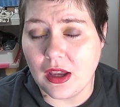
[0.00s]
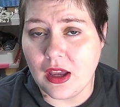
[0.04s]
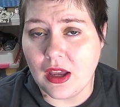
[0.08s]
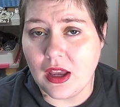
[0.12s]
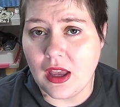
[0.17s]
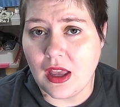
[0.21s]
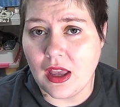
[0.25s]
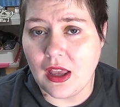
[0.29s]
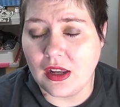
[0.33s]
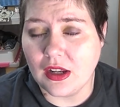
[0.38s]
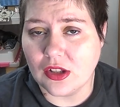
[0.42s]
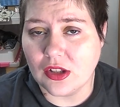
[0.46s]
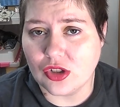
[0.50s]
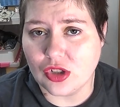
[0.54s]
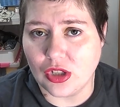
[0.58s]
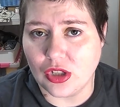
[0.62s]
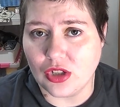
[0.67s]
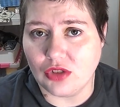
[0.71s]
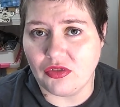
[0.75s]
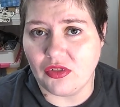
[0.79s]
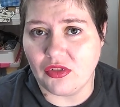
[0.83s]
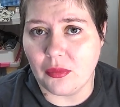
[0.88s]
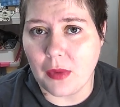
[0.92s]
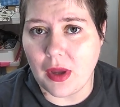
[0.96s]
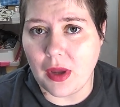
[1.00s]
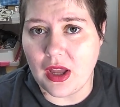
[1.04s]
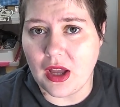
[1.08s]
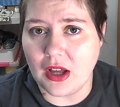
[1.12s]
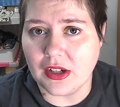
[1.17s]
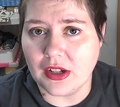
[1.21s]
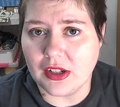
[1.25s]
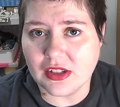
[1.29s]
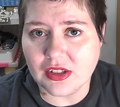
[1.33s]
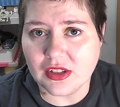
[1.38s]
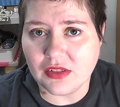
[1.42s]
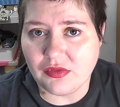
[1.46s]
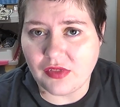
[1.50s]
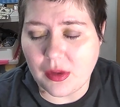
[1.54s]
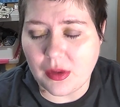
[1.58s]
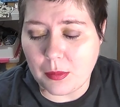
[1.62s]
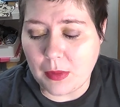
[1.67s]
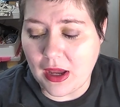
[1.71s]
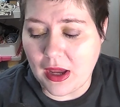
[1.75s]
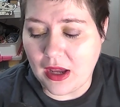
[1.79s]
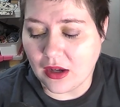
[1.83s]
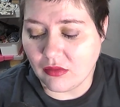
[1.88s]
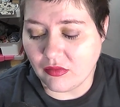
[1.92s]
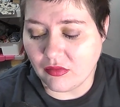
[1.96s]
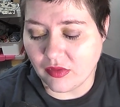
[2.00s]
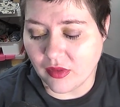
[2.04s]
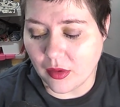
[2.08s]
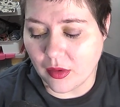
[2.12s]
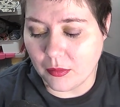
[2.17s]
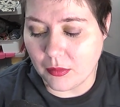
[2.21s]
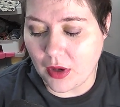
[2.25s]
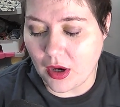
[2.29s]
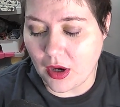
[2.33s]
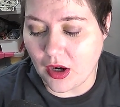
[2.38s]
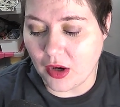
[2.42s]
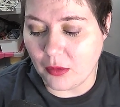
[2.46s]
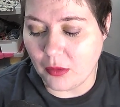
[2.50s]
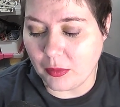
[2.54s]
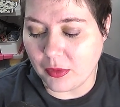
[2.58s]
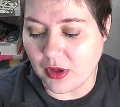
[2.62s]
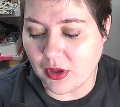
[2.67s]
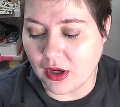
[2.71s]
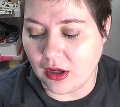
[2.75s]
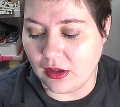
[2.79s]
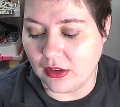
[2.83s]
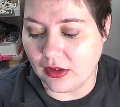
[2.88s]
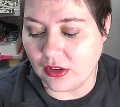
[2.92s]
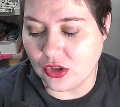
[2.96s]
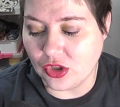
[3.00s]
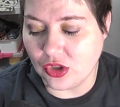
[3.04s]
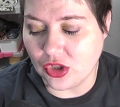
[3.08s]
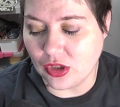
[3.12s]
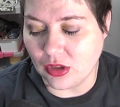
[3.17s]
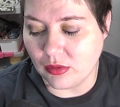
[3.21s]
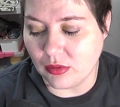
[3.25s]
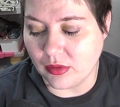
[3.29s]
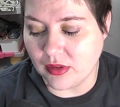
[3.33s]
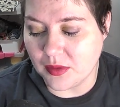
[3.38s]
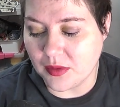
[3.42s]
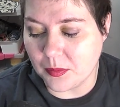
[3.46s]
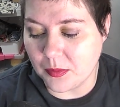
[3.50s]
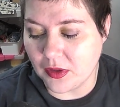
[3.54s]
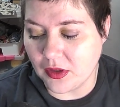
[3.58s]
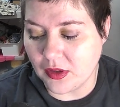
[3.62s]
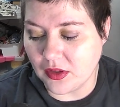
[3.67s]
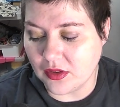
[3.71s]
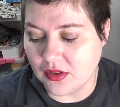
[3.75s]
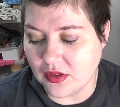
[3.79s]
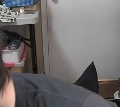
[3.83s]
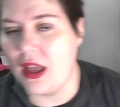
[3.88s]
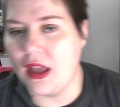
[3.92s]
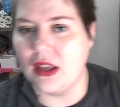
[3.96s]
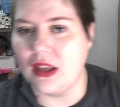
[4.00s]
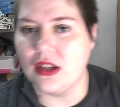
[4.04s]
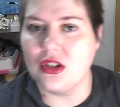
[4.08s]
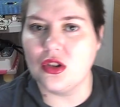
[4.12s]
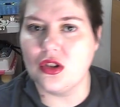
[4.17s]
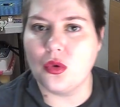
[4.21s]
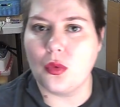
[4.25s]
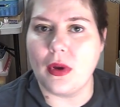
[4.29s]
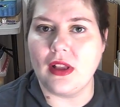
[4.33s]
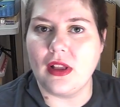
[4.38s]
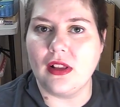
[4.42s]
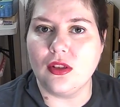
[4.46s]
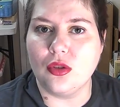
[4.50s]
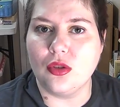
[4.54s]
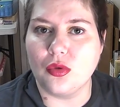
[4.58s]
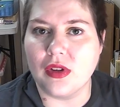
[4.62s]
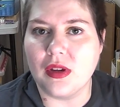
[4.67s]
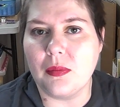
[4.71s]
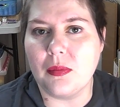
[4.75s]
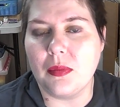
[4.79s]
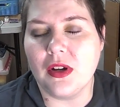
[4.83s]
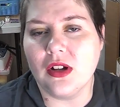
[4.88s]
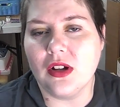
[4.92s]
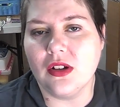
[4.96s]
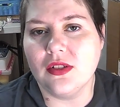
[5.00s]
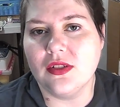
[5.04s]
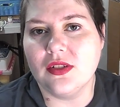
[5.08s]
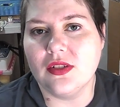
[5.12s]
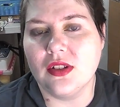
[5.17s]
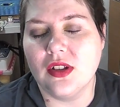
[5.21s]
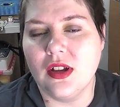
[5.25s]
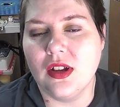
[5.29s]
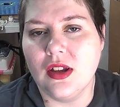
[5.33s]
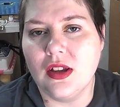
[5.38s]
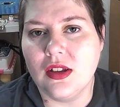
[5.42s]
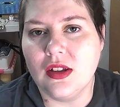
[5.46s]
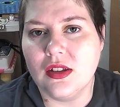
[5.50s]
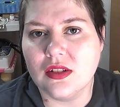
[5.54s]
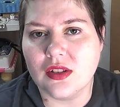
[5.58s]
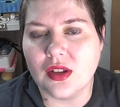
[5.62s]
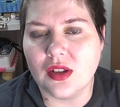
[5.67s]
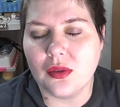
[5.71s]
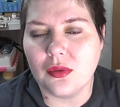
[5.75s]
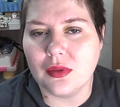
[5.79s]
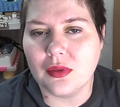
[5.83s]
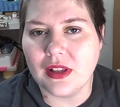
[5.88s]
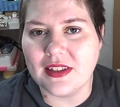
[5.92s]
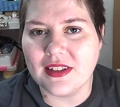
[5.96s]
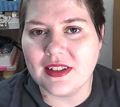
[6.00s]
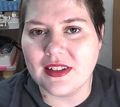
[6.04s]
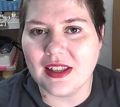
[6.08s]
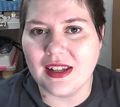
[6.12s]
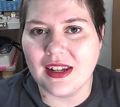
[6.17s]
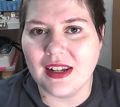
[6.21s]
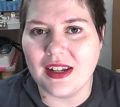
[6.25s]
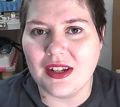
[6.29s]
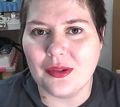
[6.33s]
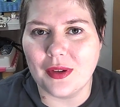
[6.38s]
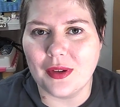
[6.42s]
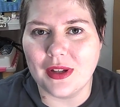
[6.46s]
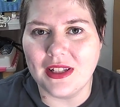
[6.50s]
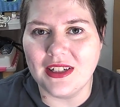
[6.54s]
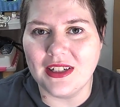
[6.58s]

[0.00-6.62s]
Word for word: in exchange for my honest feedback from HarperCollins Children's Books and Quill Tree Books. So let's get into it.